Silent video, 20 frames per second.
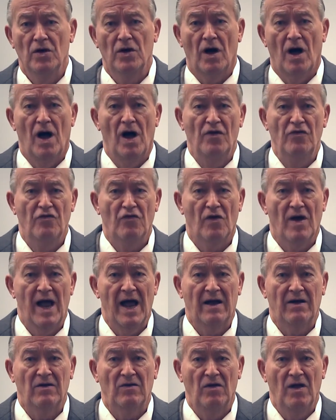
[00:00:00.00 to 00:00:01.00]

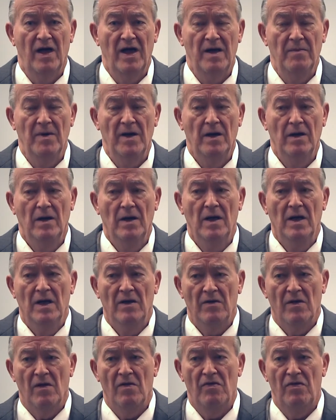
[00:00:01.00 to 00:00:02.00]
contract claim,
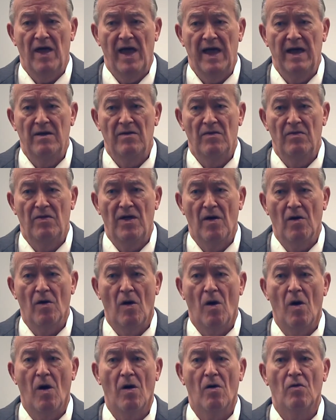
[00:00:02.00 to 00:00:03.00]

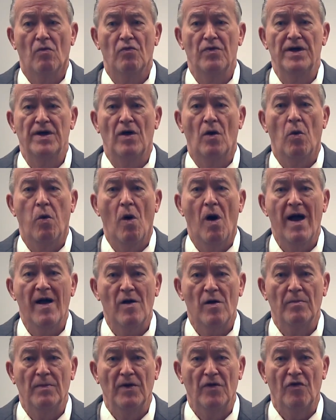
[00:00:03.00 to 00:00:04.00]
there are
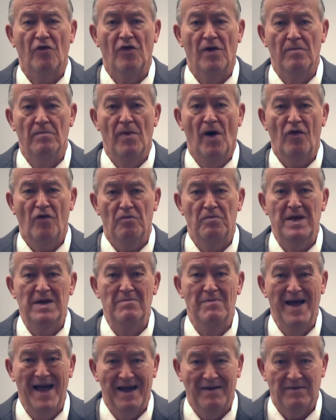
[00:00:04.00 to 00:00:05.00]
requirements that must be
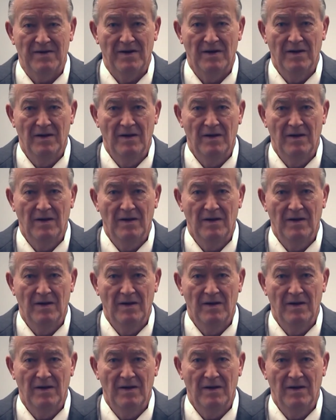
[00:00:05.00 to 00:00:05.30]
met.